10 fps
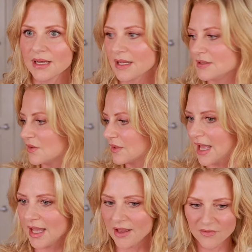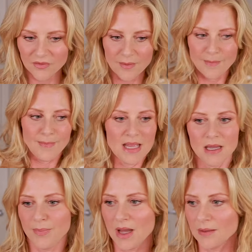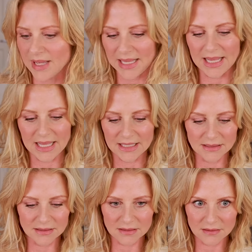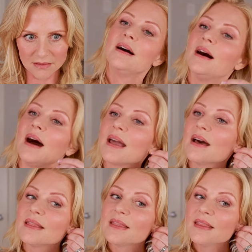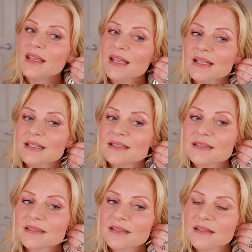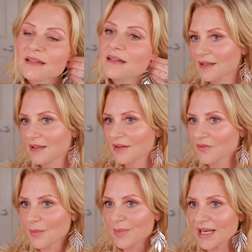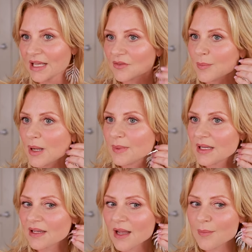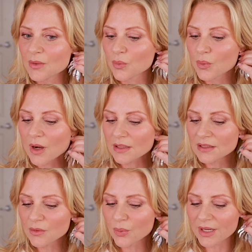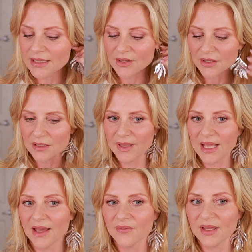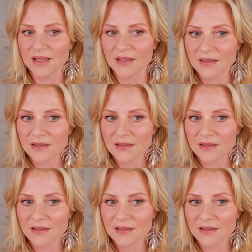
that I don't have makeup on my hands. I got these from Banana Republic. I'm a little worried they're going to be heavy.